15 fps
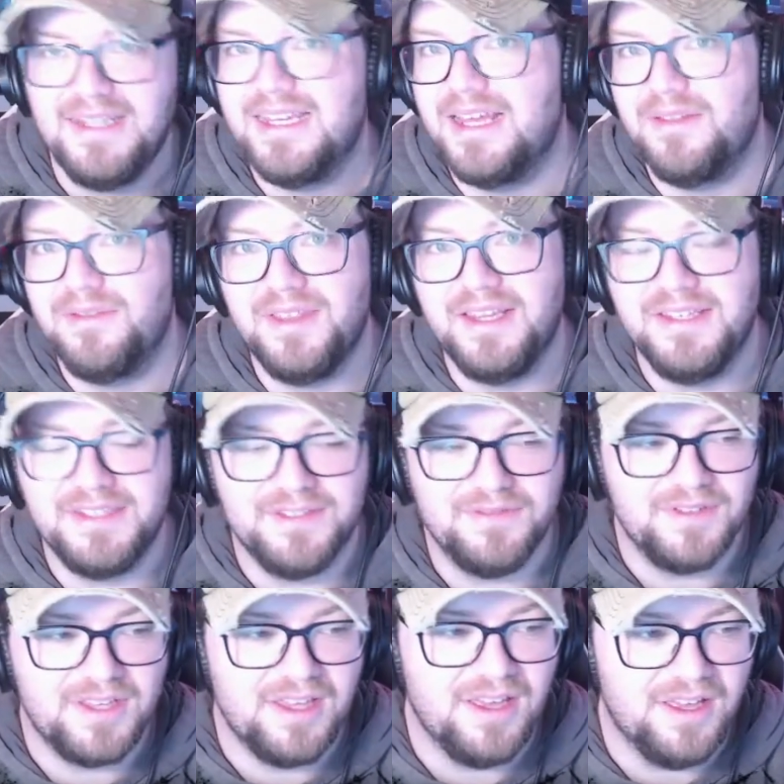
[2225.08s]
how things have
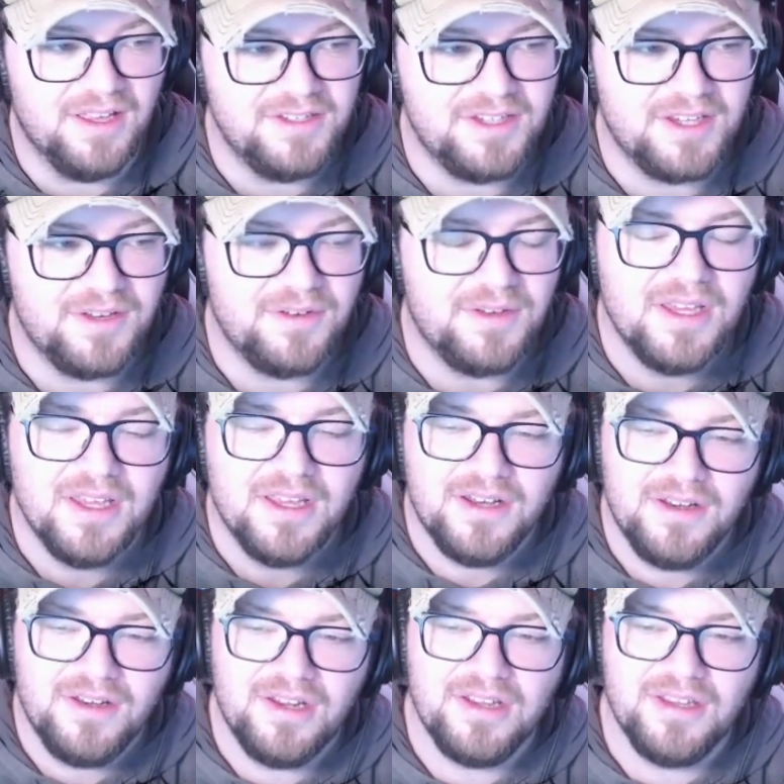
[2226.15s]
occurred. So
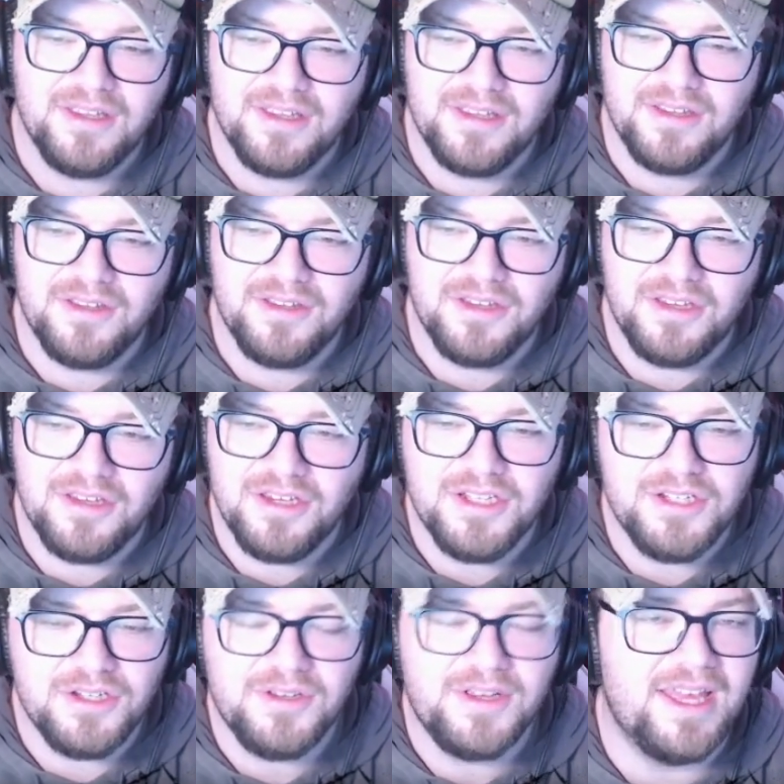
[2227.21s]
you
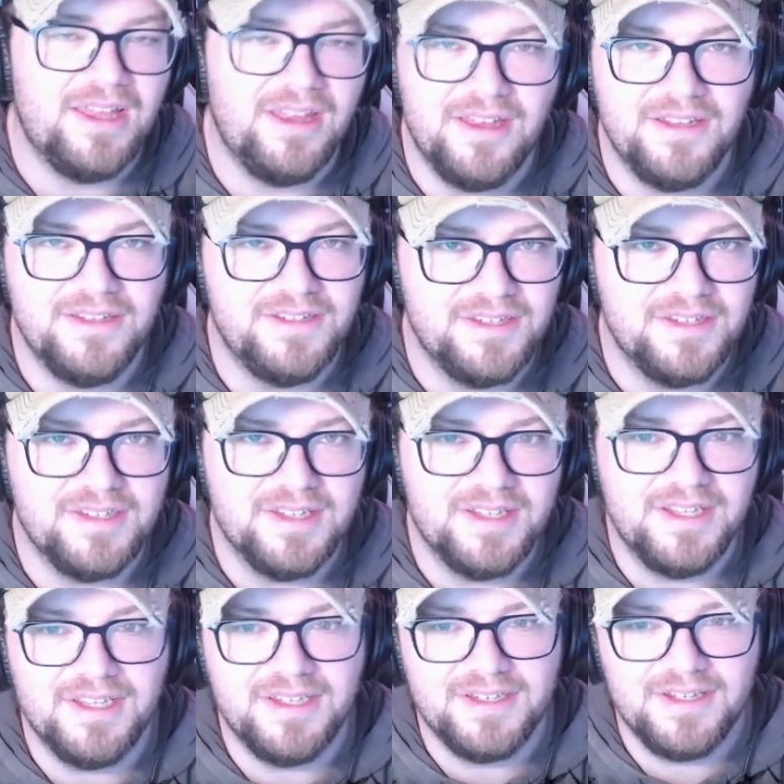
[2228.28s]
do get answers in
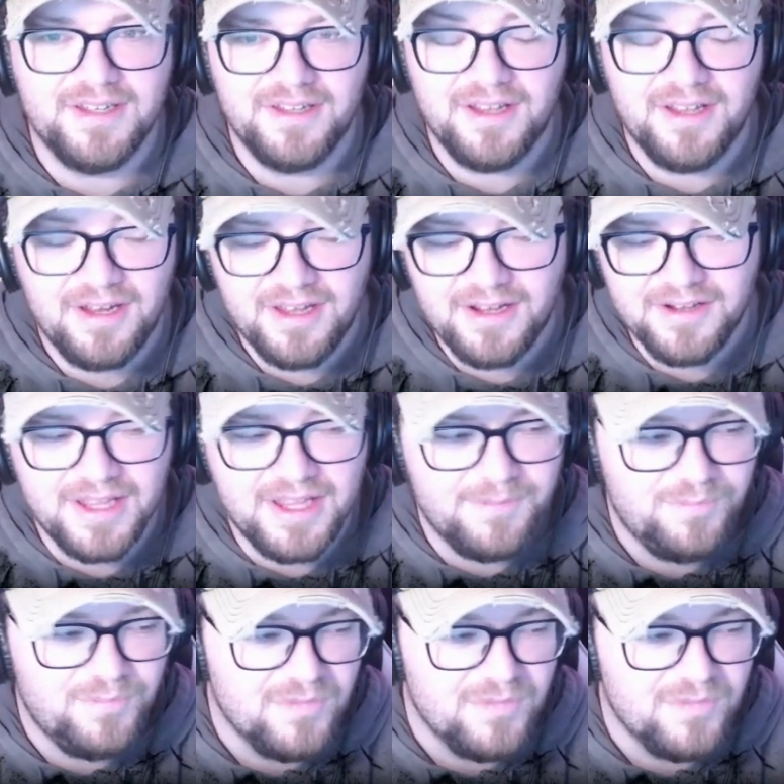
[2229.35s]
this, and I like that.